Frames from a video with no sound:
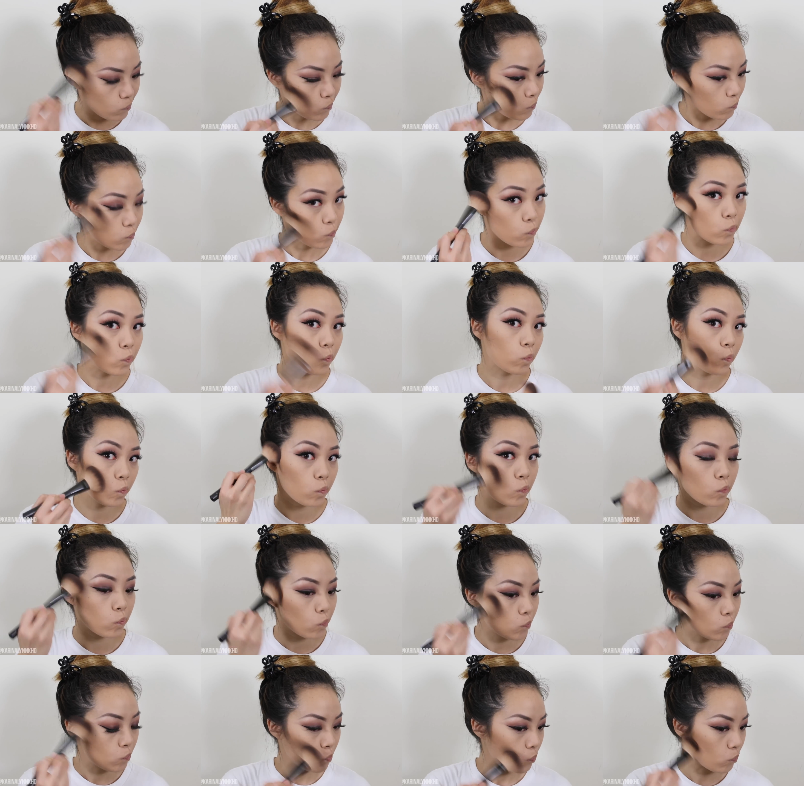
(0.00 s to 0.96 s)

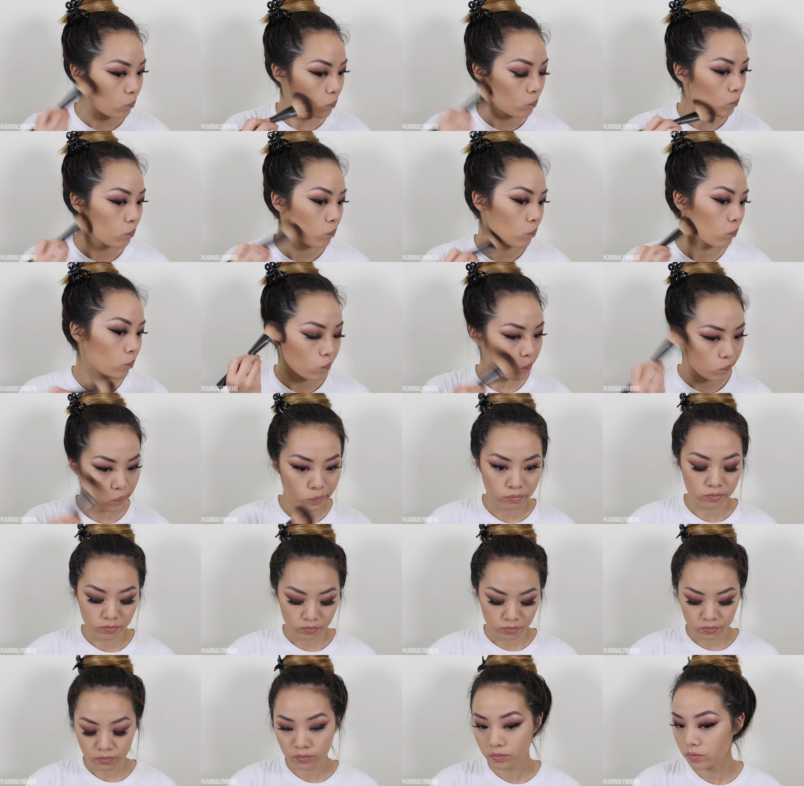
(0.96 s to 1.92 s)

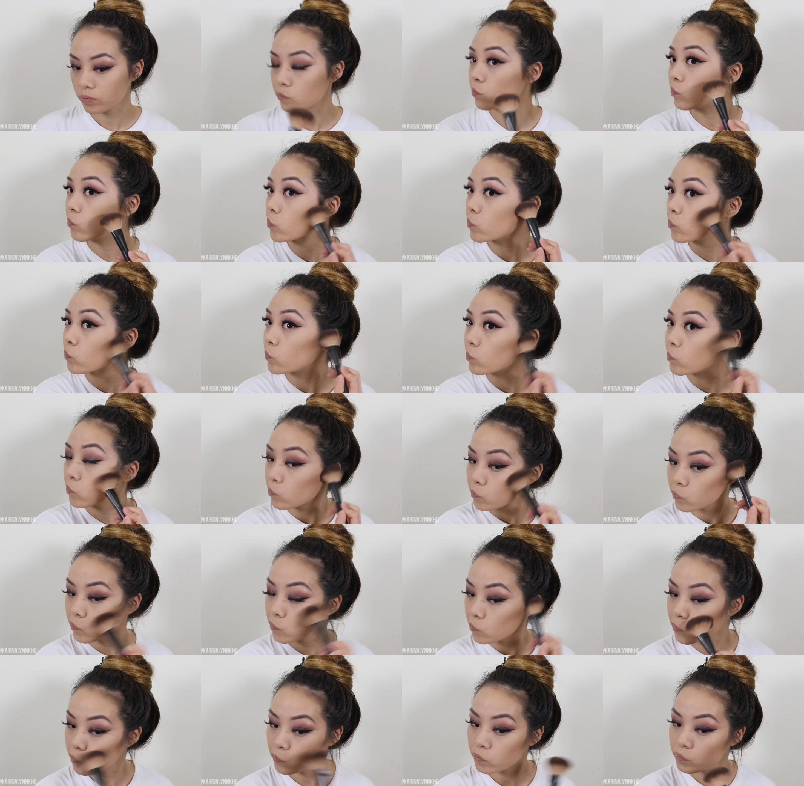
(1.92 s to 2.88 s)

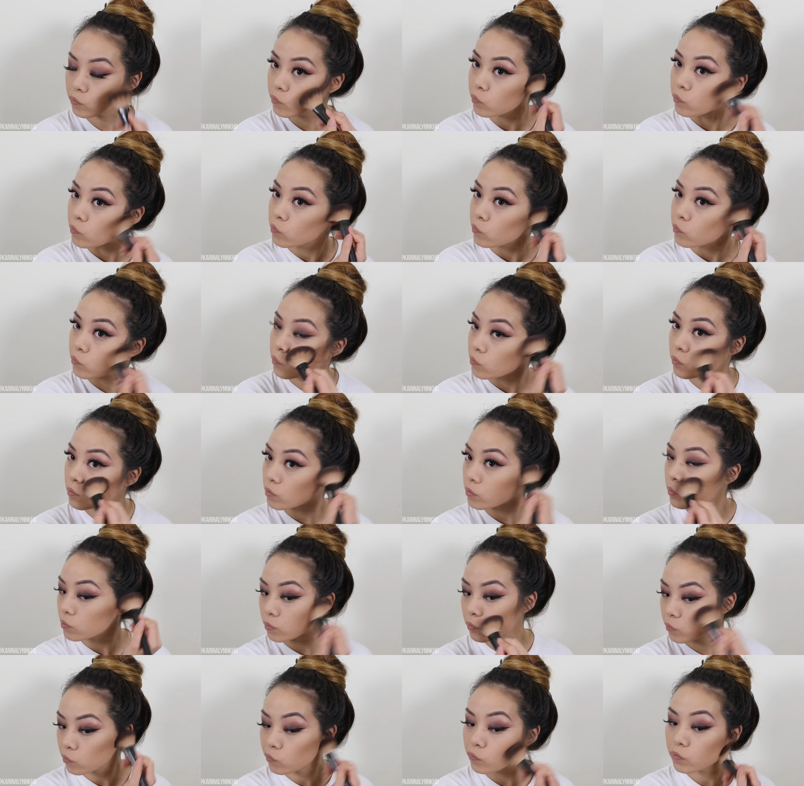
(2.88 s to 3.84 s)
(silence)